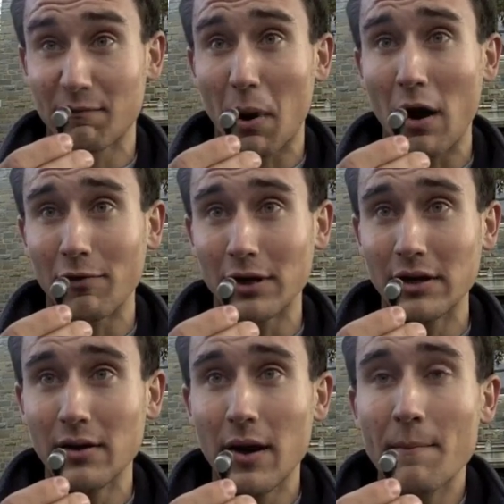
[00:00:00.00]
out of
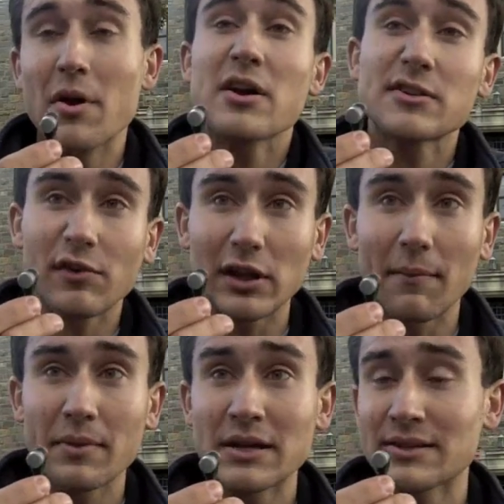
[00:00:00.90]
poverty. Millions of
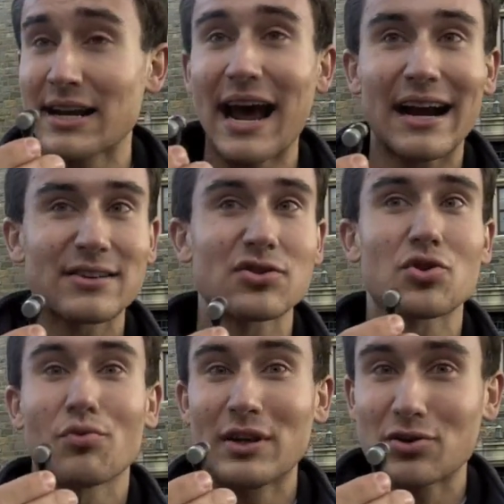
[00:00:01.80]
Colombians had access
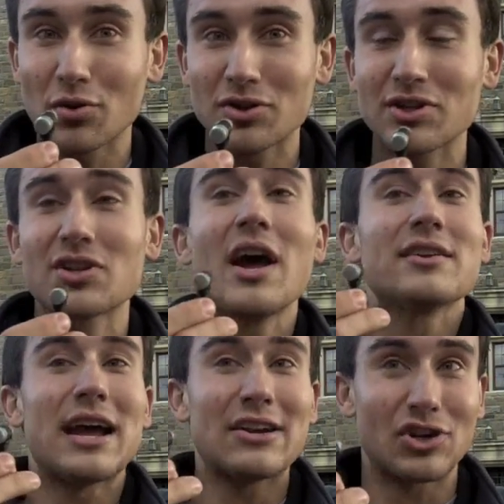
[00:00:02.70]
to resources,
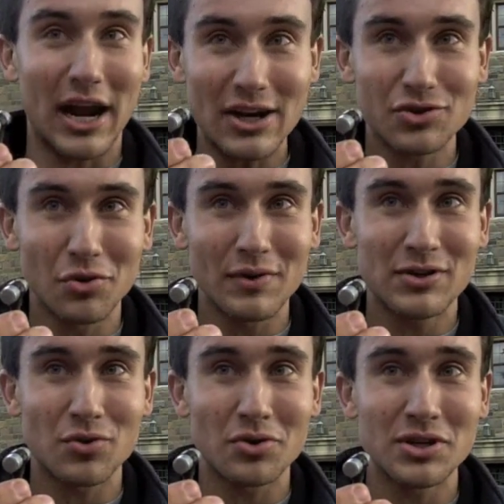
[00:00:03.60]
to educational
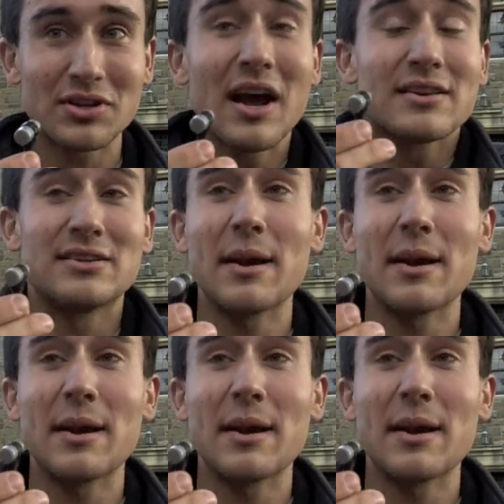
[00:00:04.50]
resources, to